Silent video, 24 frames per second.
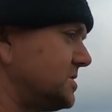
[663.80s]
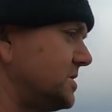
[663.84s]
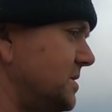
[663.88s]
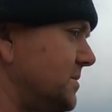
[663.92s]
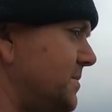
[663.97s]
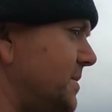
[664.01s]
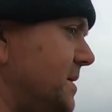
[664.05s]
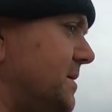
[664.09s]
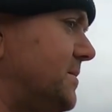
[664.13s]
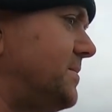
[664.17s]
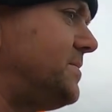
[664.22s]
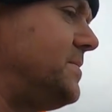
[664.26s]
you
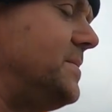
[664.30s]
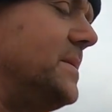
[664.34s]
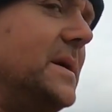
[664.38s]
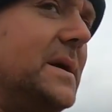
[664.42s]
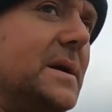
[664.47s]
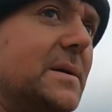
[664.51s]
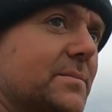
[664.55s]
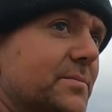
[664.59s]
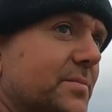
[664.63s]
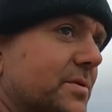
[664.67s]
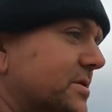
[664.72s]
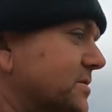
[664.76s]
about,
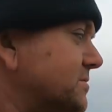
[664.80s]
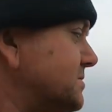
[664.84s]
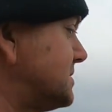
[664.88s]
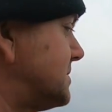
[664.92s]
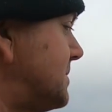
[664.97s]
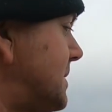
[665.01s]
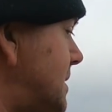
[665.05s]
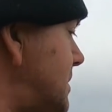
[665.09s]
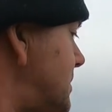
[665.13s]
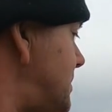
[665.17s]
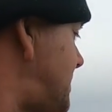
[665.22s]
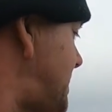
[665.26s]
proves
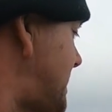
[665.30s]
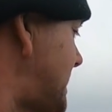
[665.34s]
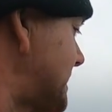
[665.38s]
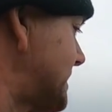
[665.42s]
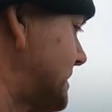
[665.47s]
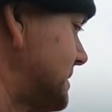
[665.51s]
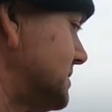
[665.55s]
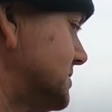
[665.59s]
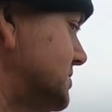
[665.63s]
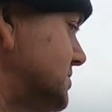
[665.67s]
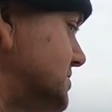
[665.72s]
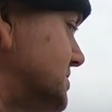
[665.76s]
about
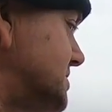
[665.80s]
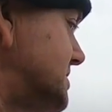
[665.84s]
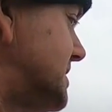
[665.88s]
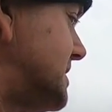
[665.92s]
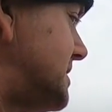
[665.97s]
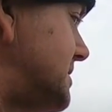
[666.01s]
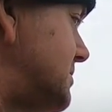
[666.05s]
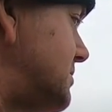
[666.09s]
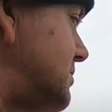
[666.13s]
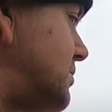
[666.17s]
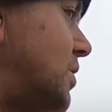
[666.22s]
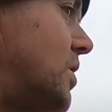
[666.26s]
paddle, doesn't
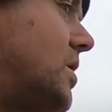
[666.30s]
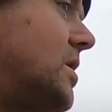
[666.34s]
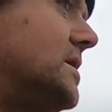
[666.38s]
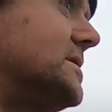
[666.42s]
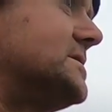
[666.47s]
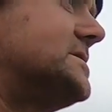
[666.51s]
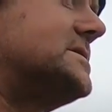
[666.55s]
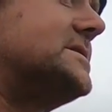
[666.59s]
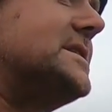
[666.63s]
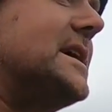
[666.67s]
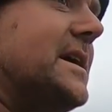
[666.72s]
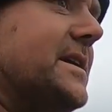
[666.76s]
it, and
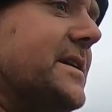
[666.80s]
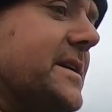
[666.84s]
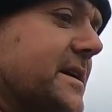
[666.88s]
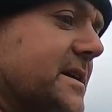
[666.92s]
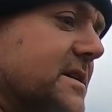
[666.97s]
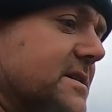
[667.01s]
water standing,